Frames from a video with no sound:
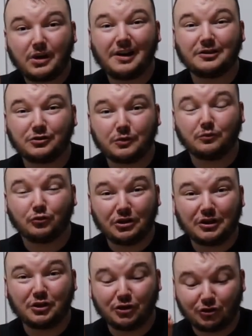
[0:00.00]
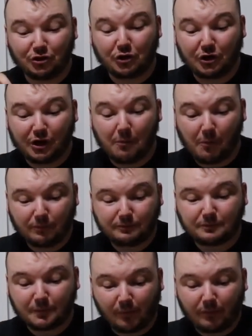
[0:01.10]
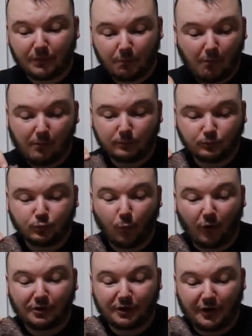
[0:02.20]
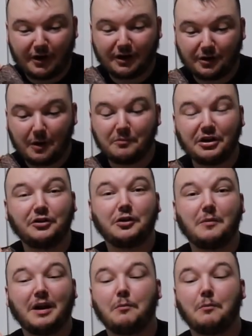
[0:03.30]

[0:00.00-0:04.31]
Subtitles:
That is some really good jerky. We're going to end up needing to